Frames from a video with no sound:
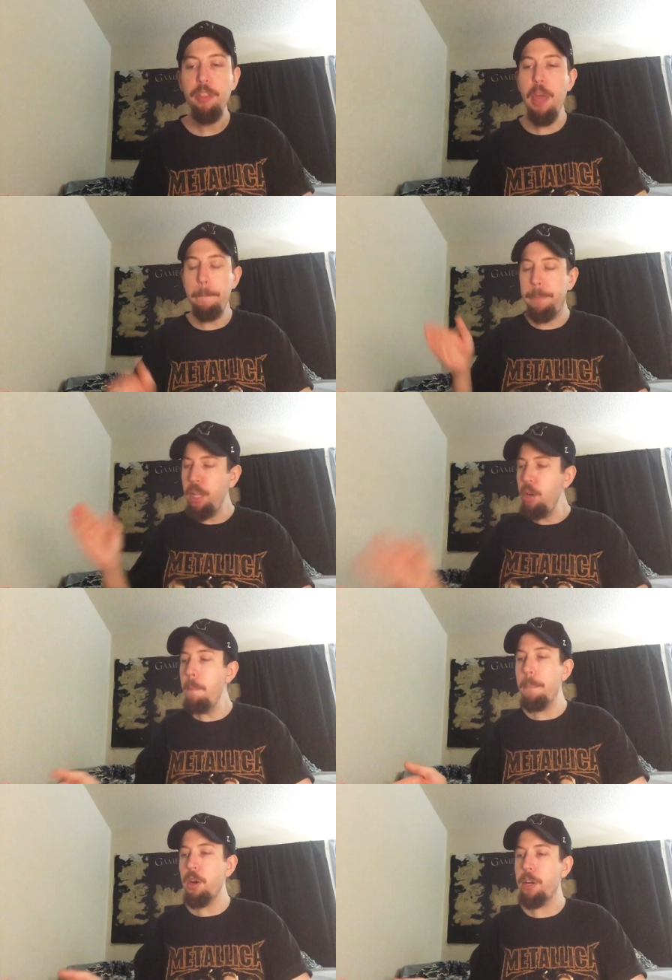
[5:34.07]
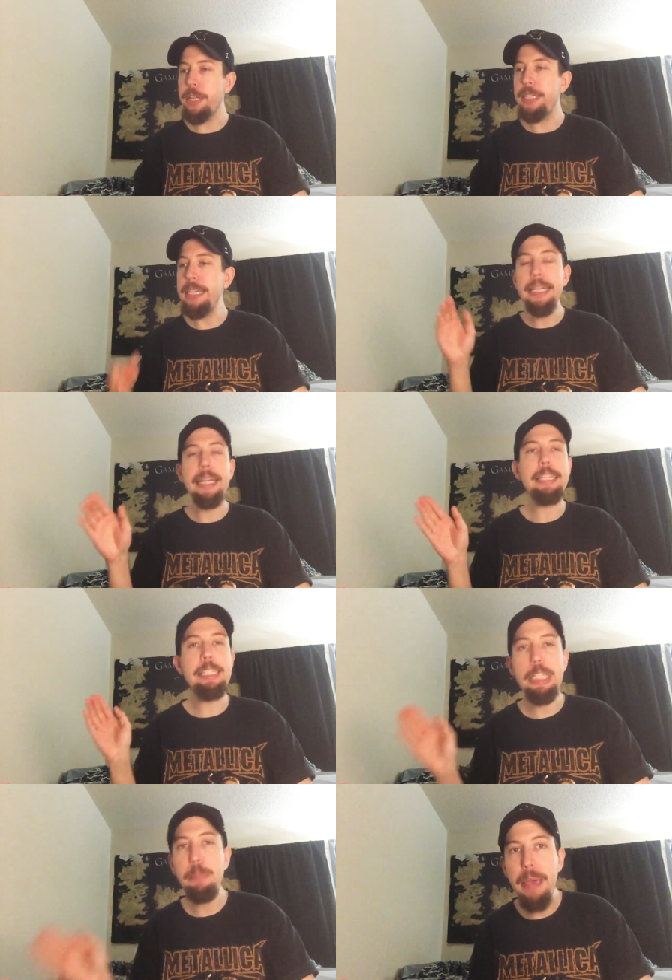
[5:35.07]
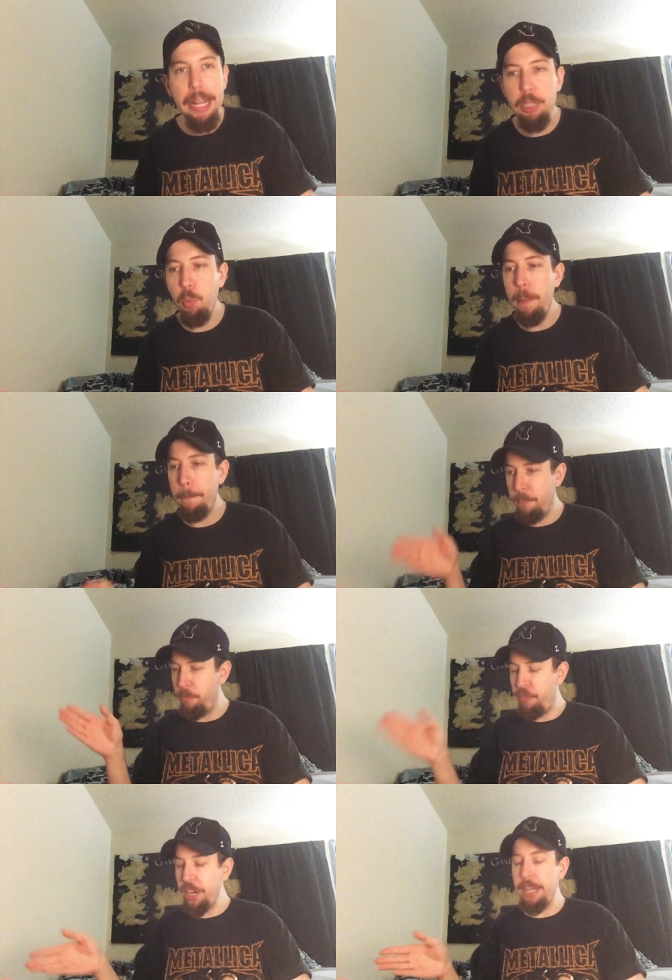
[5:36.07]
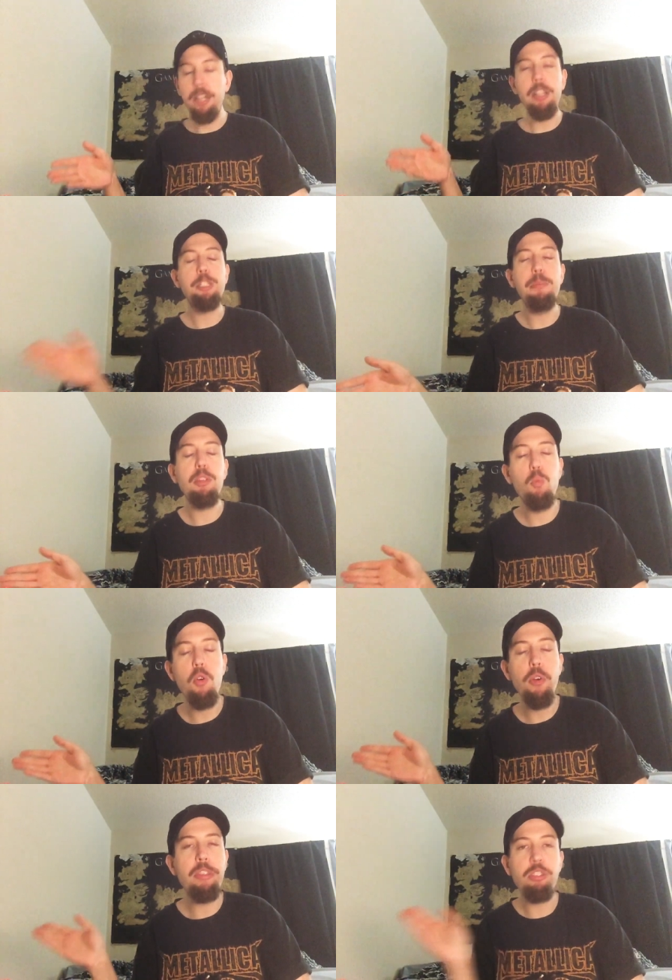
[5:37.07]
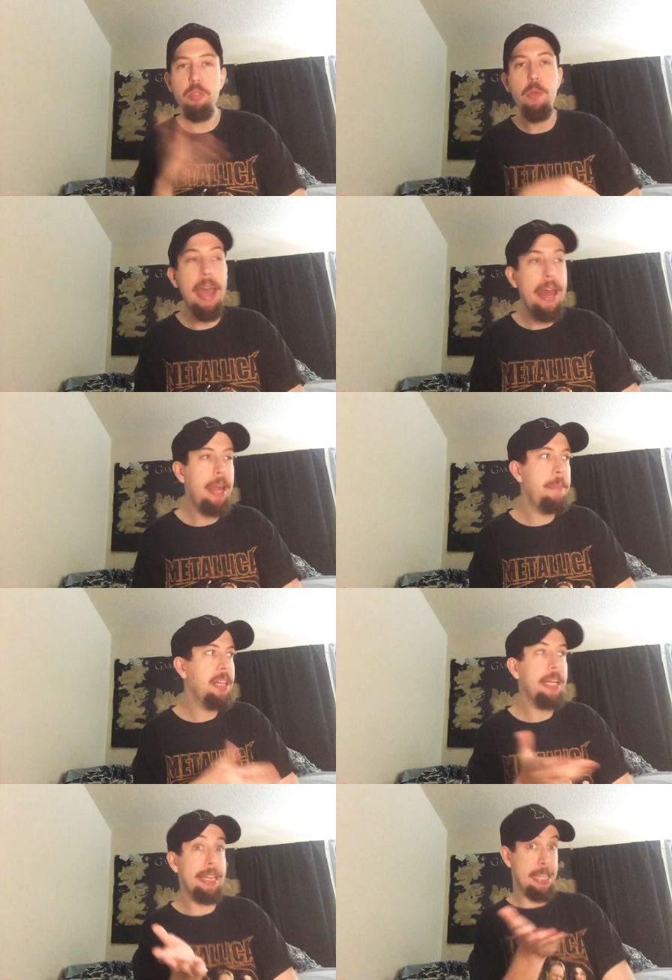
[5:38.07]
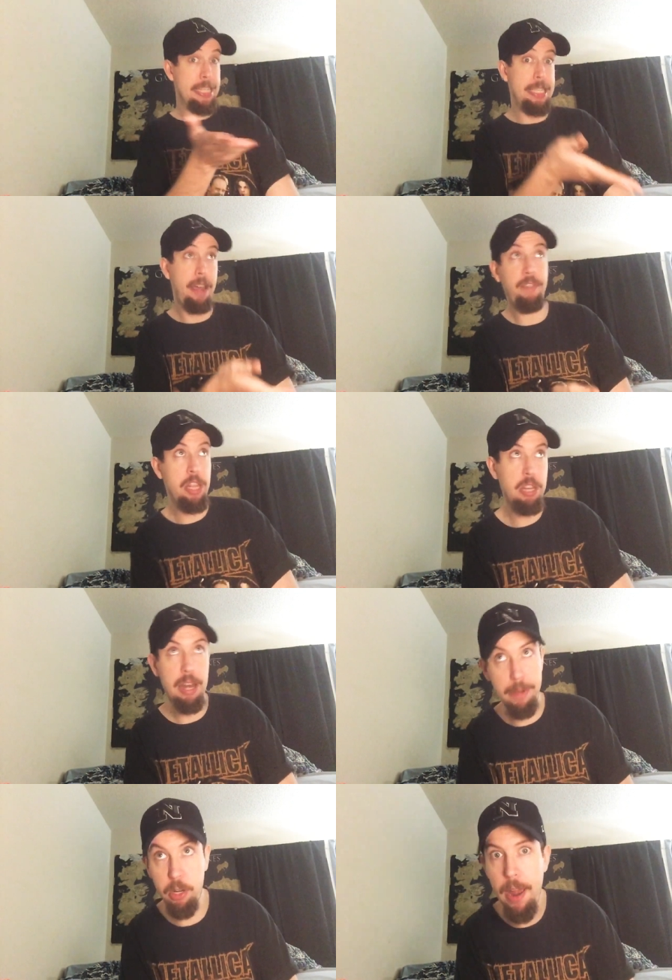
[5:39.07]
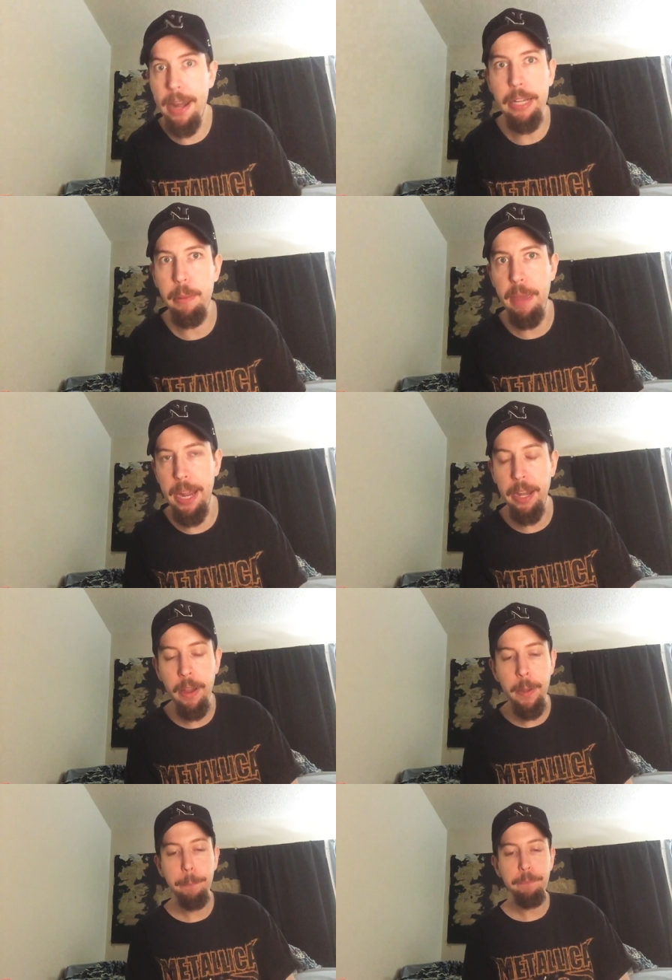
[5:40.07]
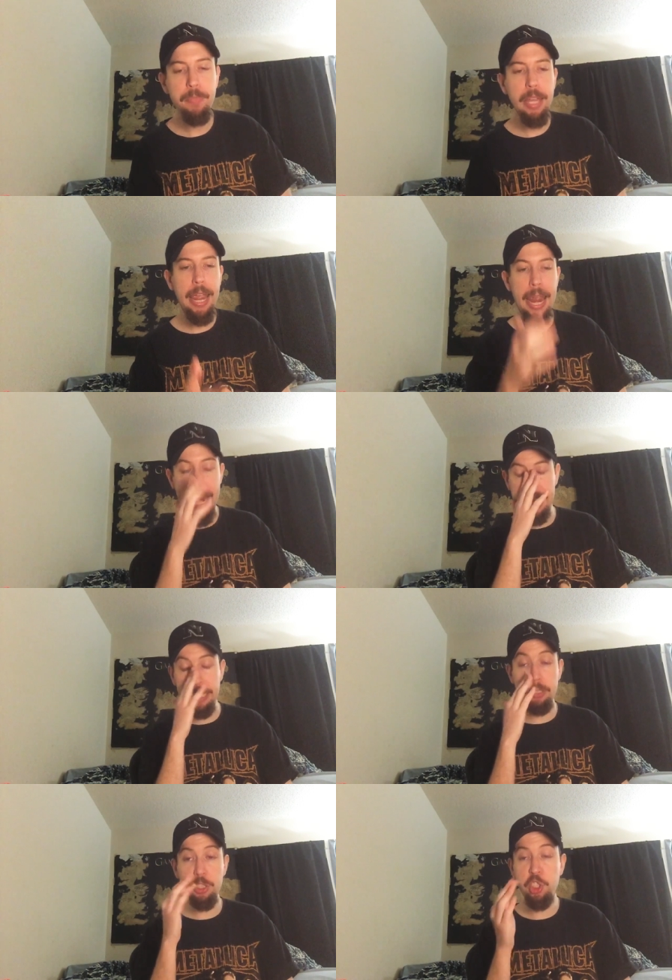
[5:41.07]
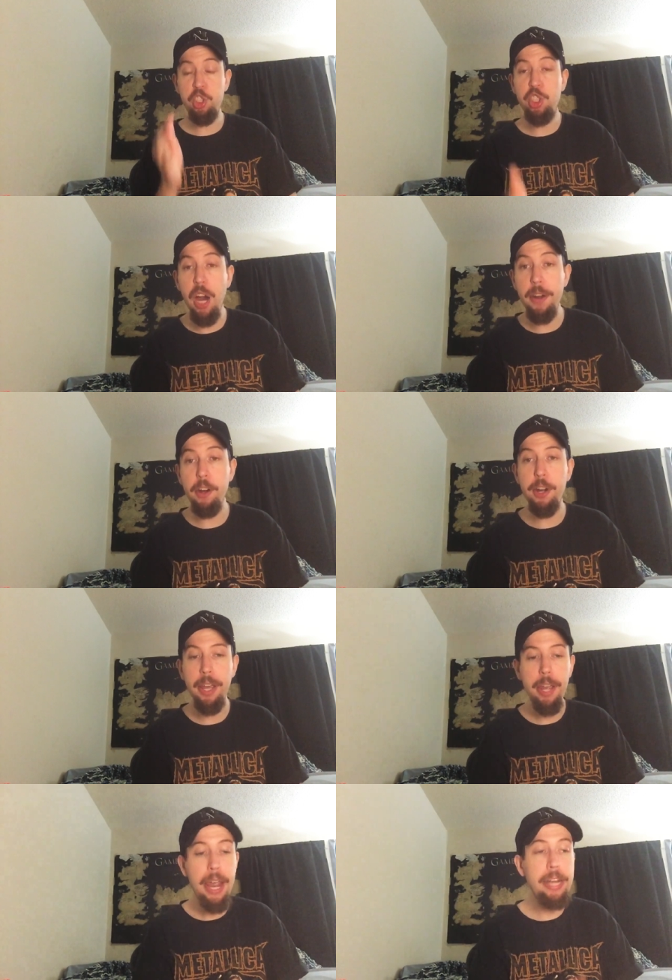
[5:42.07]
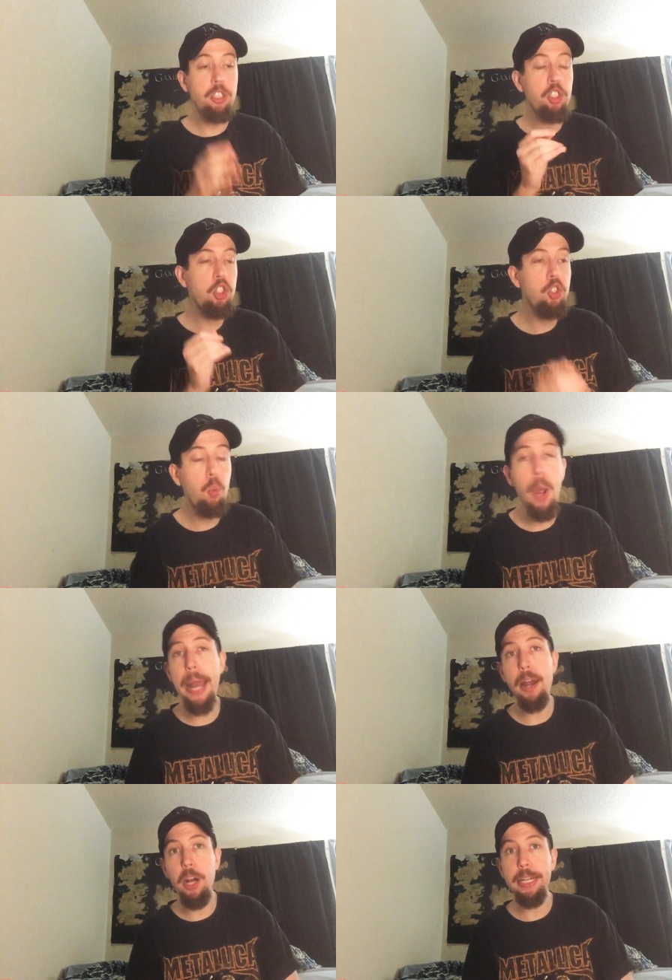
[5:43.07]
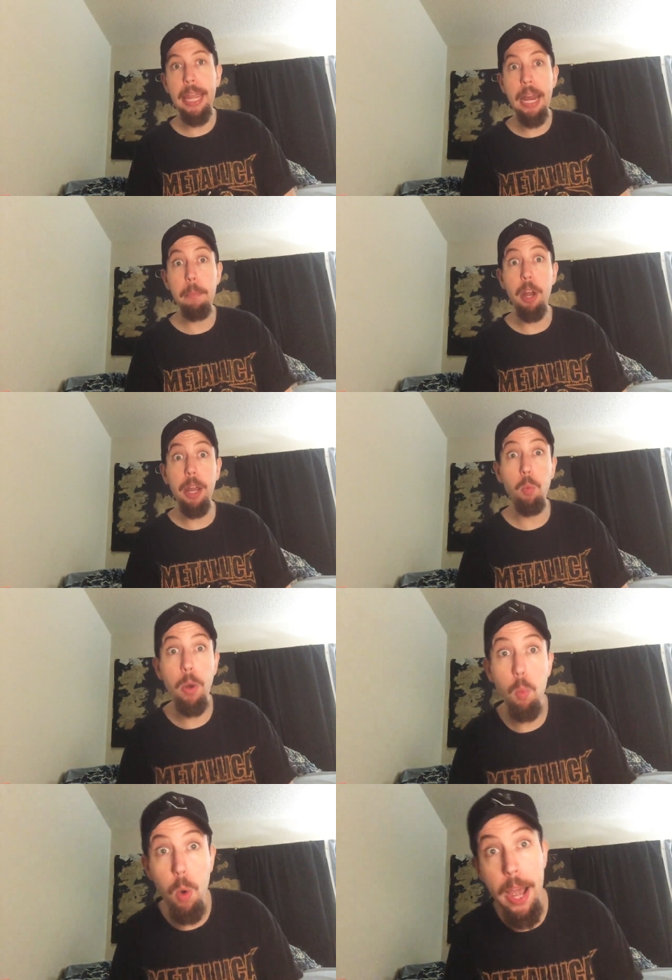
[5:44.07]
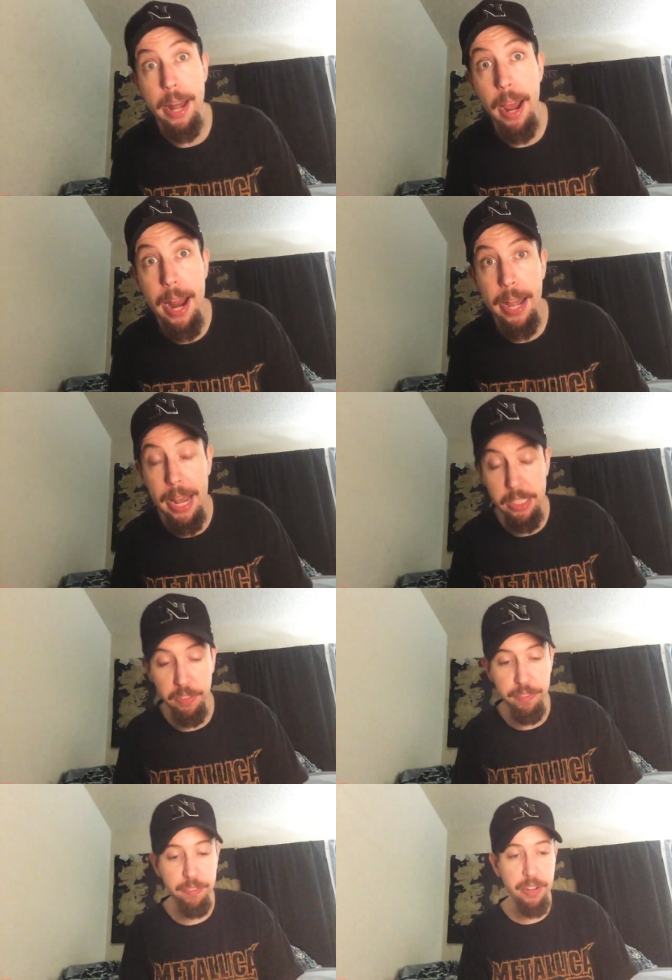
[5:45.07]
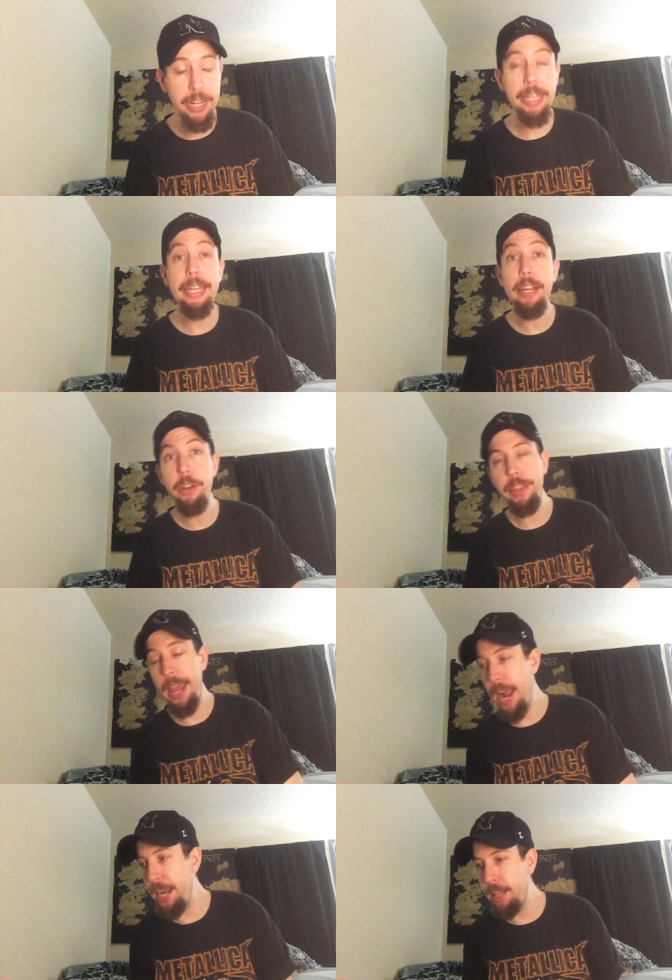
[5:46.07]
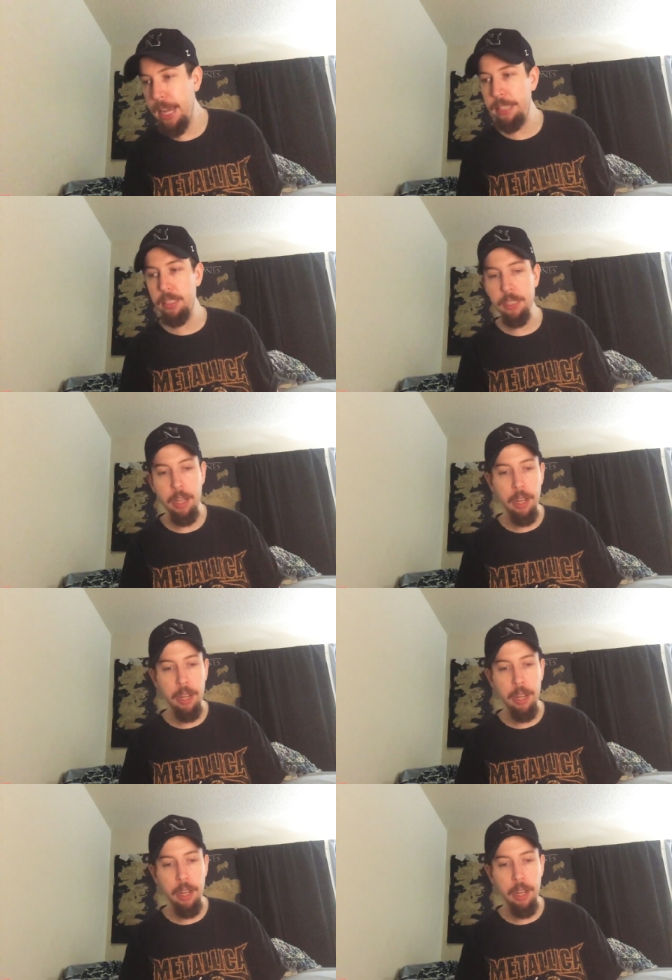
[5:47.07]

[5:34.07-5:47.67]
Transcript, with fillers: That Bloomberg didn't expect what fucking Elizabeth Warren threw at him in like the seventh Democratic debate and stuttered and sweat on camera and went wide eyed as a fucking deer in the headlights.